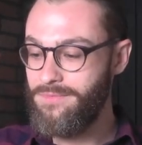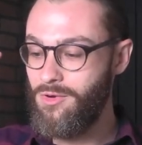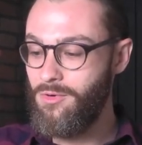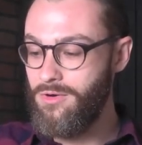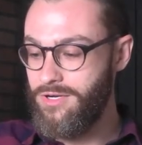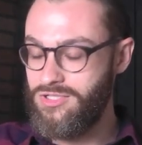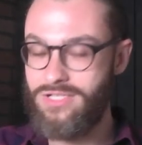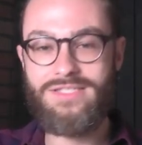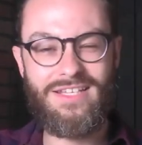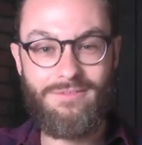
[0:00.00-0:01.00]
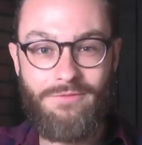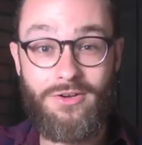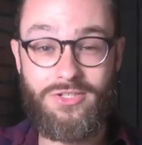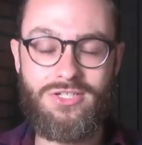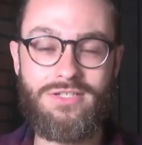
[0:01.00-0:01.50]
origins and
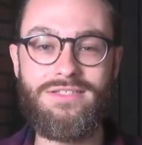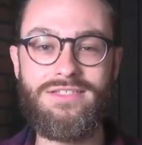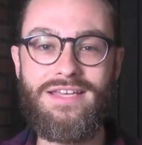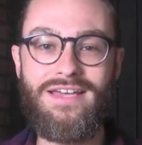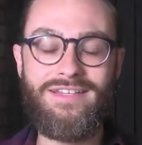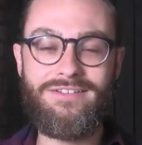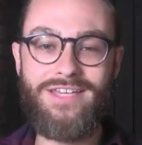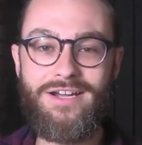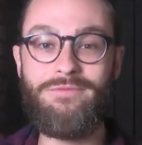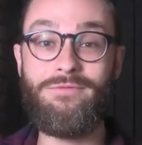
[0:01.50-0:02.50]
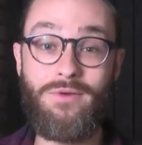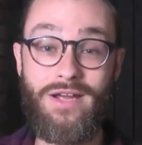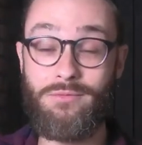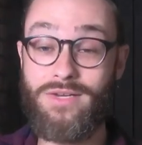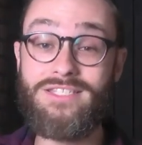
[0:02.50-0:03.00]
functions, and they're there for
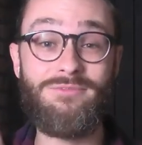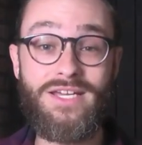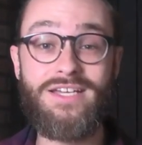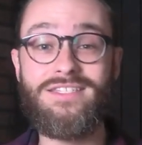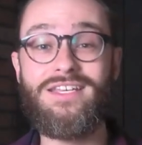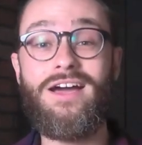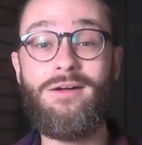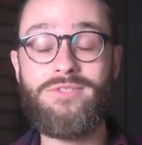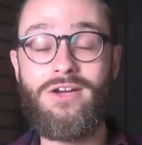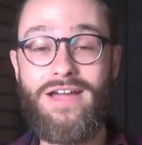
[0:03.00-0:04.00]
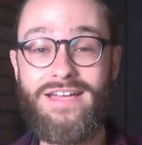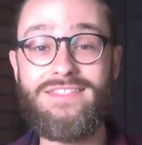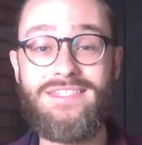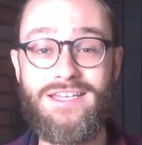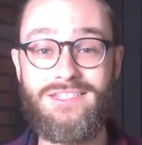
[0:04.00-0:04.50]
a reason because they helped our
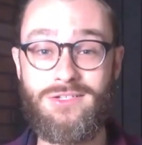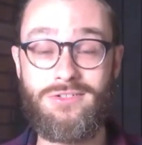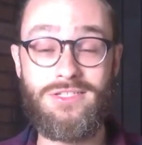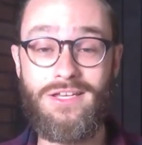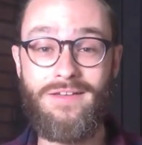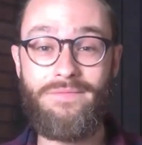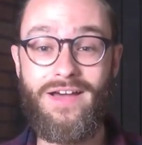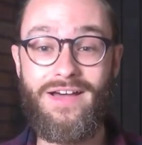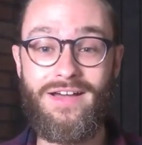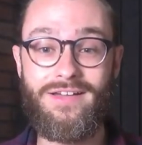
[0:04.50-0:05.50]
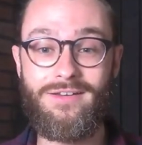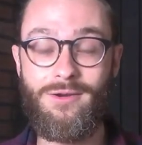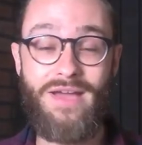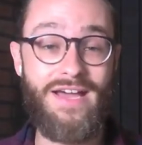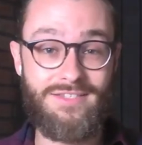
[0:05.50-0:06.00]
ancestors, uh, you know,
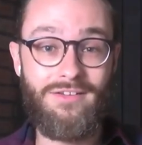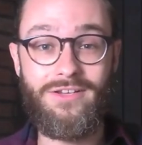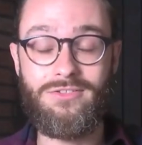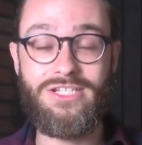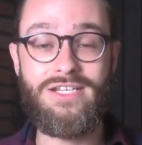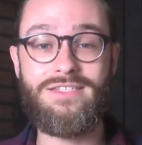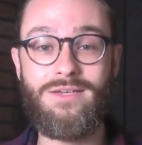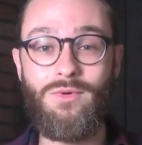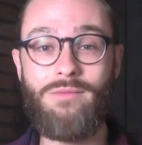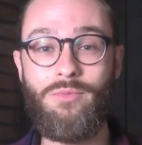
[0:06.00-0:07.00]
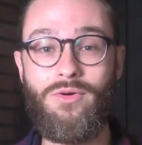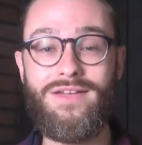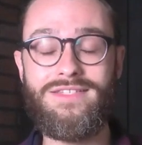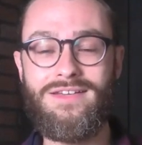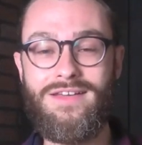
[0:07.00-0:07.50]
pass on their genes at one
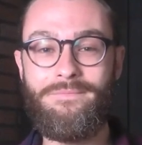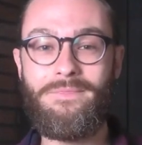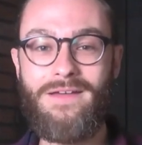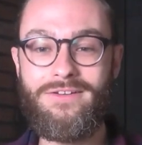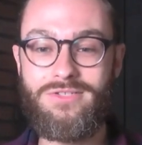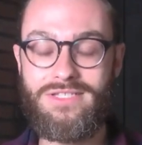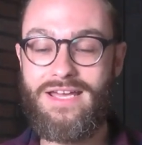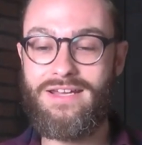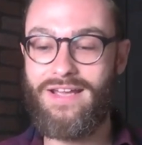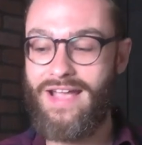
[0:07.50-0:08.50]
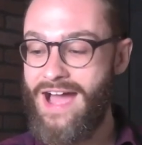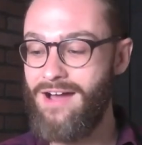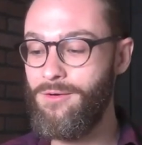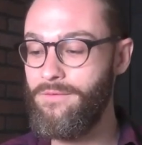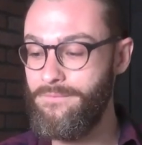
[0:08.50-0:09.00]
point. Understanding
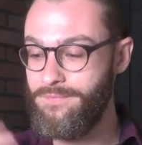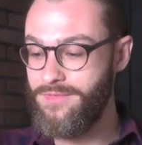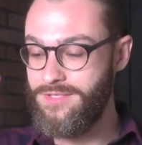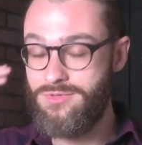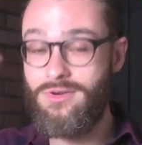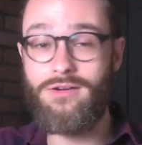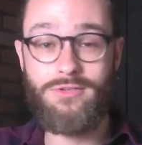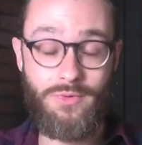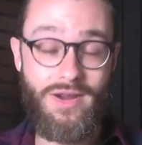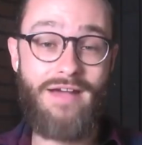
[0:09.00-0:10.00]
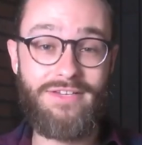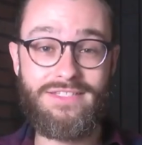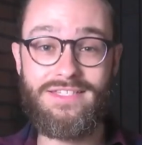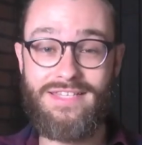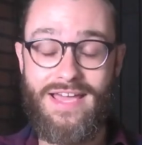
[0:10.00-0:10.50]
how the struggles we're having
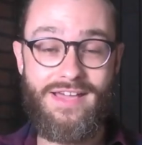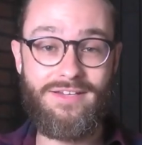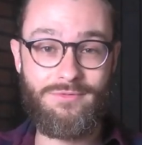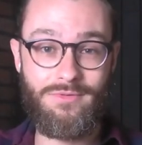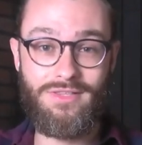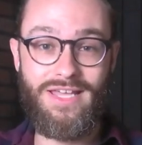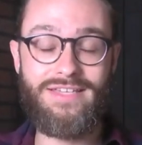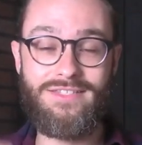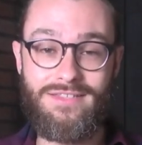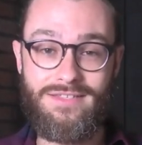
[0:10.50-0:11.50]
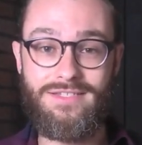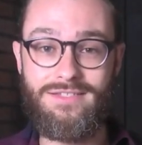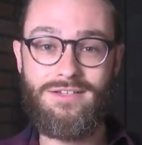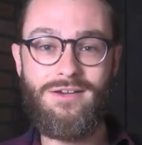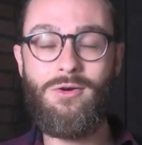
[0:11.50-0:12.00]
today relate to
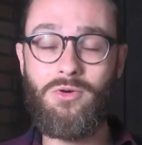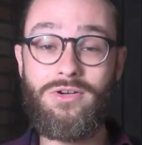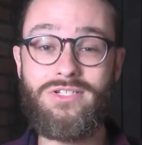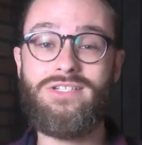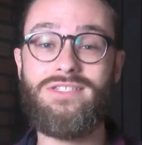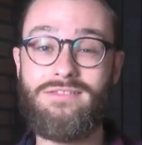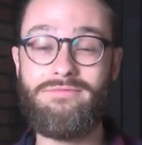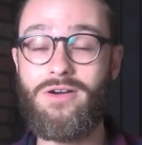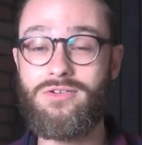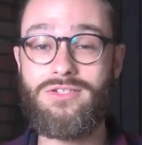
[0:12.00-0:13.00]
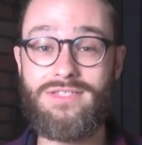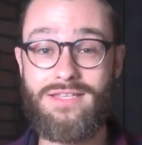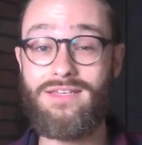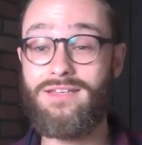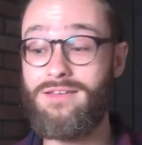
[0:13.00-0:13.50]
these origins and functions, I
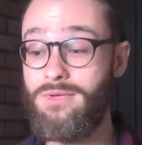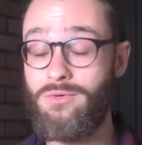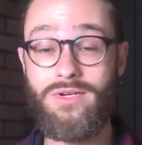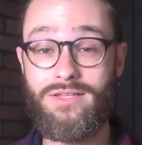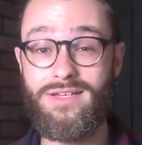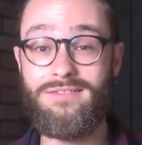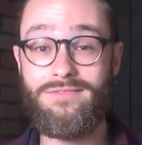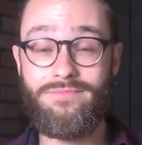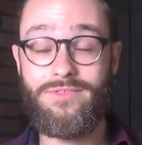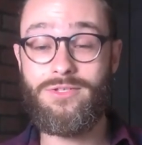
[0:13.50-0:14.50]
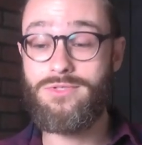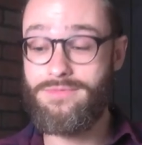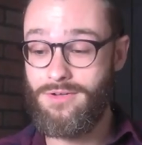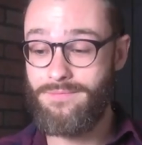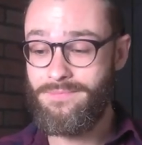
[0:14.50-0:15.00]
think, can be really
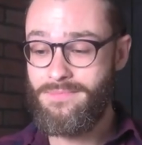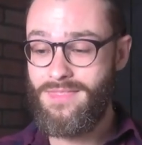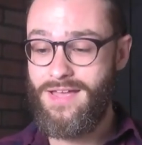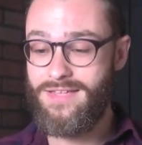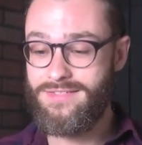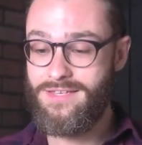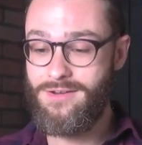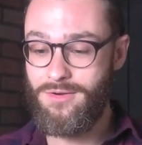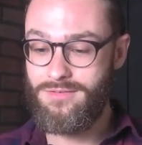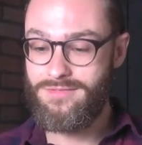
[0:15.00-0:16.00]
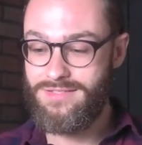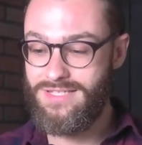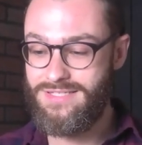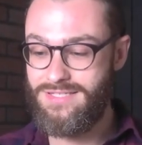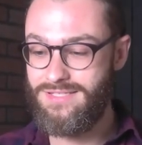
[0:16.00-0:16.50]
useful. And so
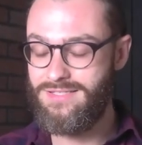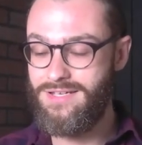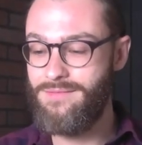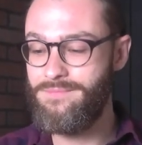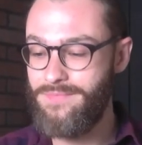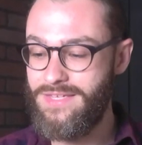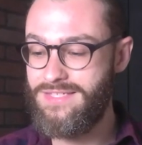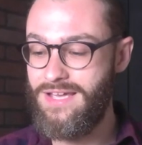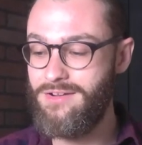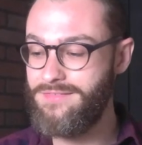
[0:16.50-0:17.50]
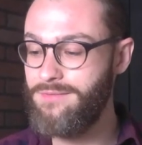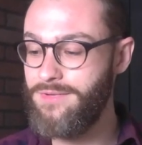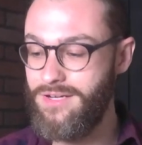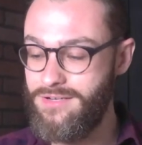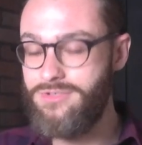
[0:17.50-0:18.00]
this is um, this is how I've come
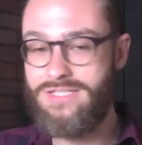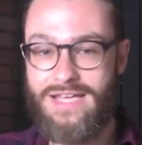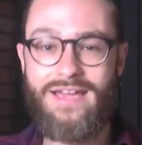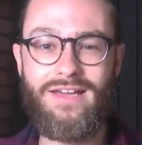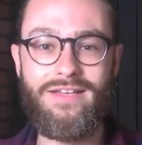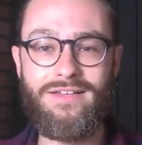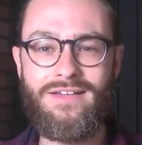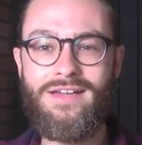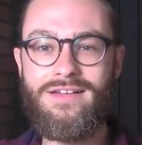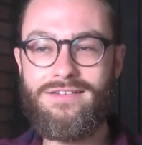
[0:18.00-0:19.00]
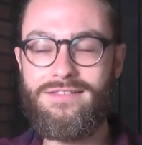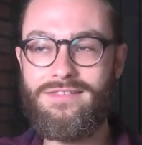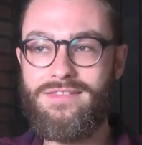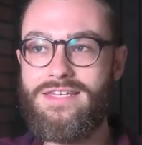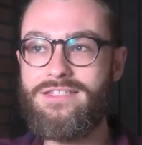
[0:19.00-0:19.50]
to understand
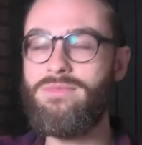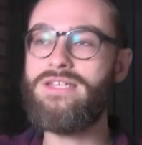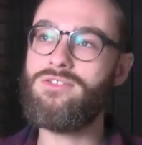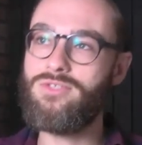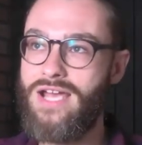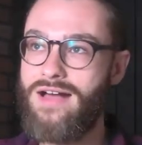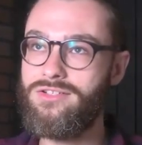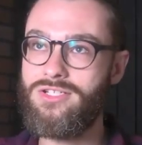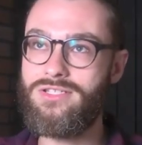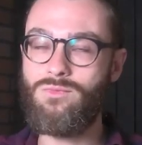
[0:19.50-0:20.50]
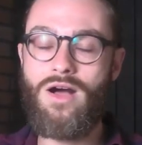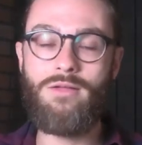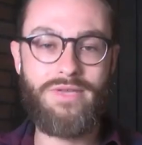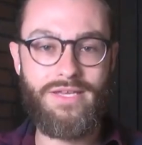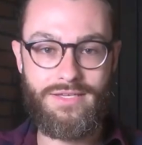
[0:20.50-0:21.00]
these mental challenges and
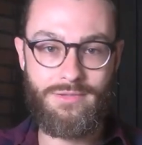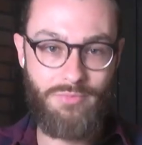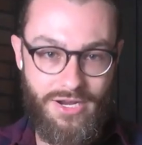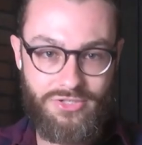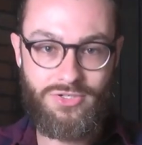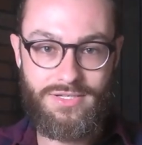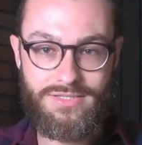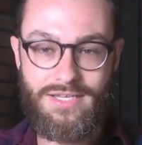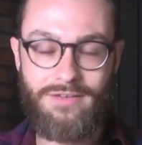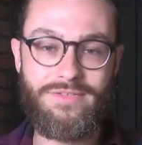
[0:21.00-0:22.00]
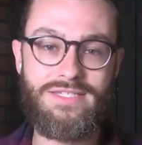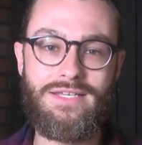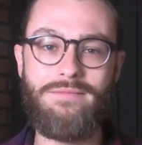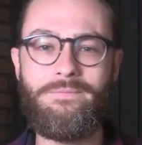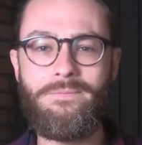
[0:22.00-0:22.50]
well-being and depression and
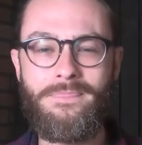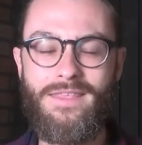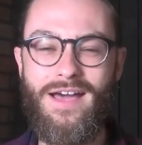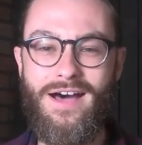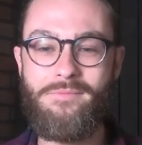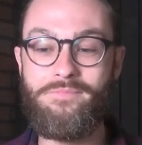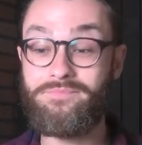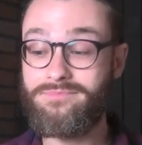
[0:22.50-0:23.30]
self-esteem. Um,